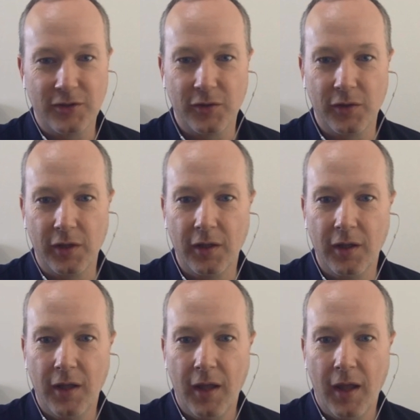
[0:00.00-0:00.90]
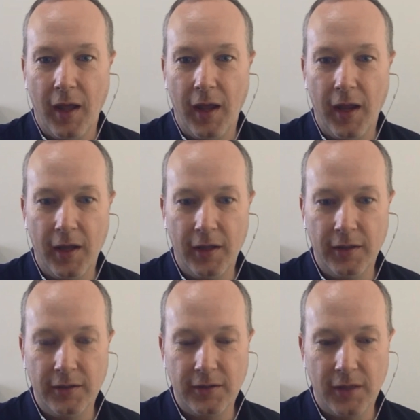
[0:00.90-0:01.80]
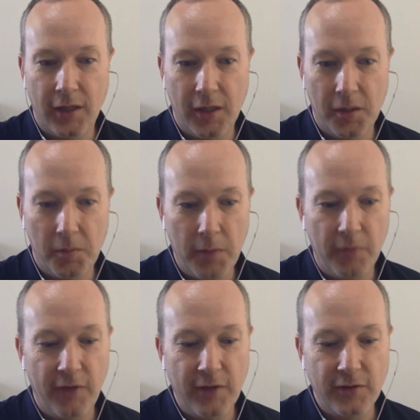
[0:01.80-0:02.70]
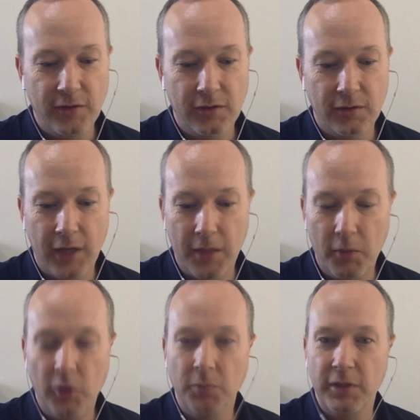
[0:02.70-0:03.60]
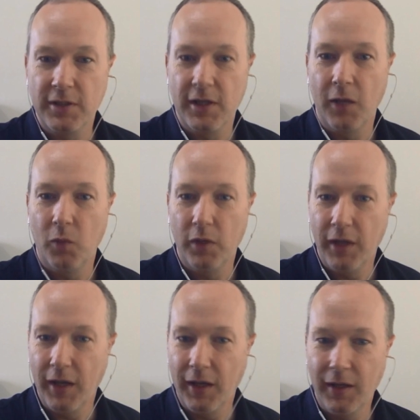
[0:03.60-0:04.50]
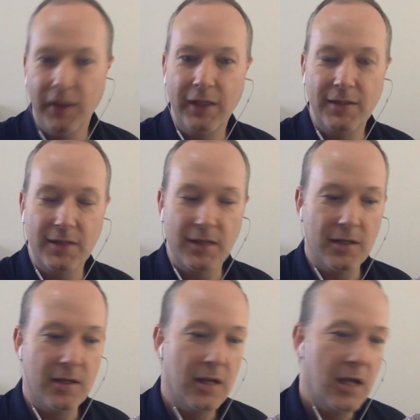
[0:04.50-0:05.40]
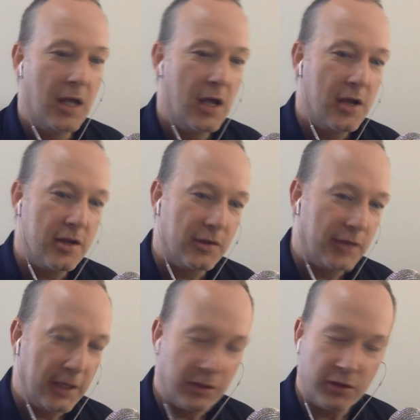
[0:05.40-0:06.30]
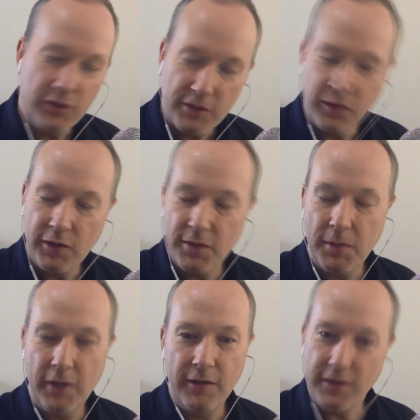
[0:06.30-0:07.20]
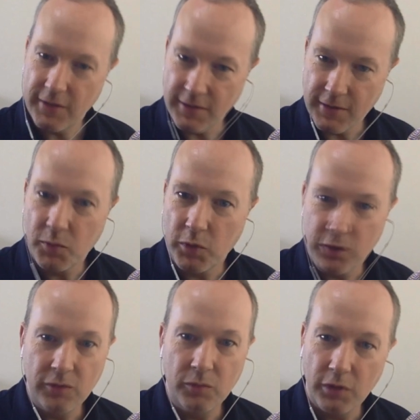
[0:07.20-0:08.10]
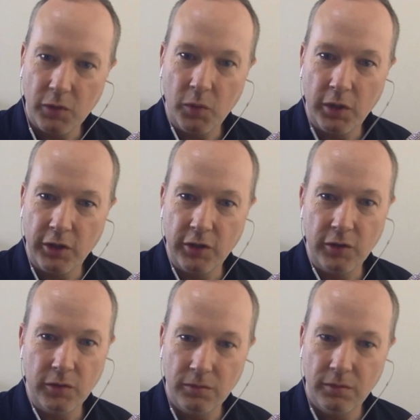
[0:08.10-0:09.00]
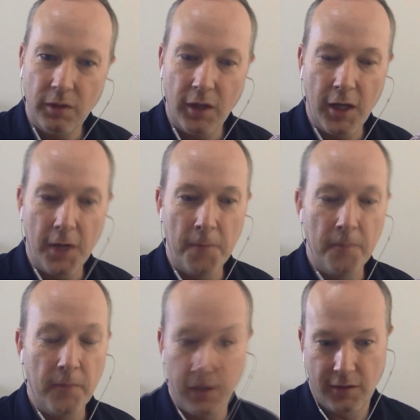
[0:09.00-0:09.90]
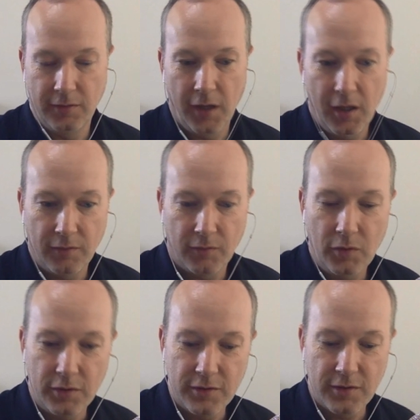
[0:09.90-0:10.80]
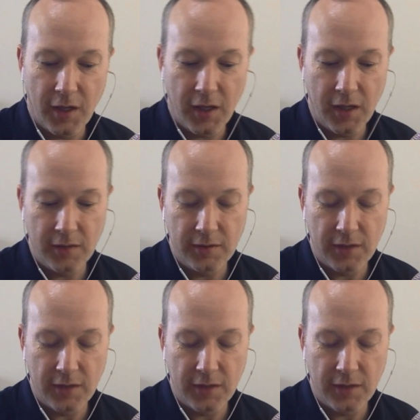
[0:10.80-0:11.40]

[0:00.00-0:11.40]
degree, and my professor kind of pulled me aside one day, and he said, Daniel, are you serious about this? Is this what you really want to do? And I said, yeah, of course. And